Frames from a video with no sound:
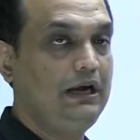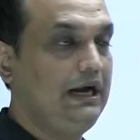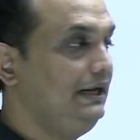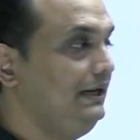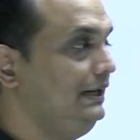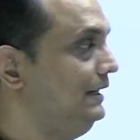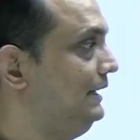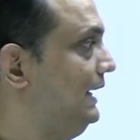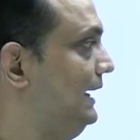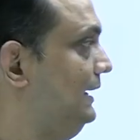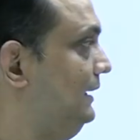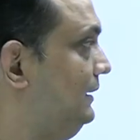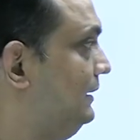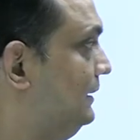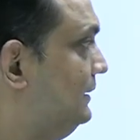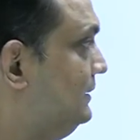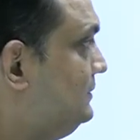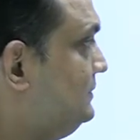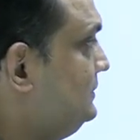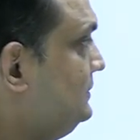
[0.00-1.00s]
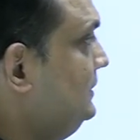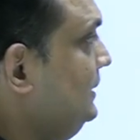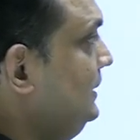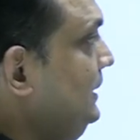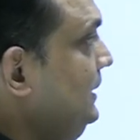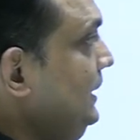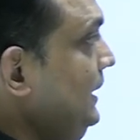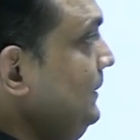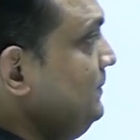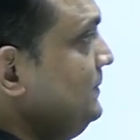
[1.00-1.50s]
and it enters the
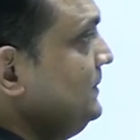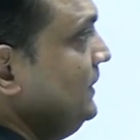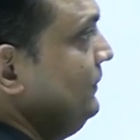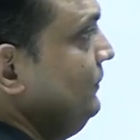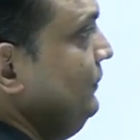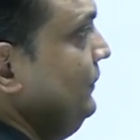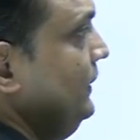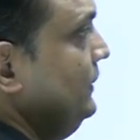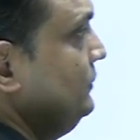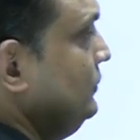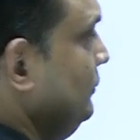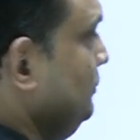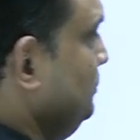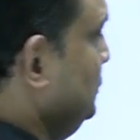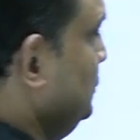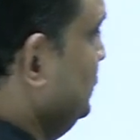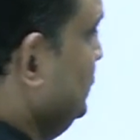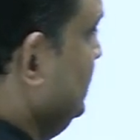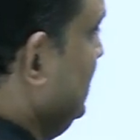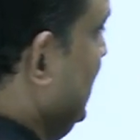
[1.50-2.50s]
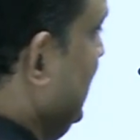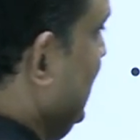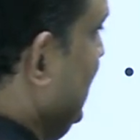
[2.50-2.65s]
deep surface of both the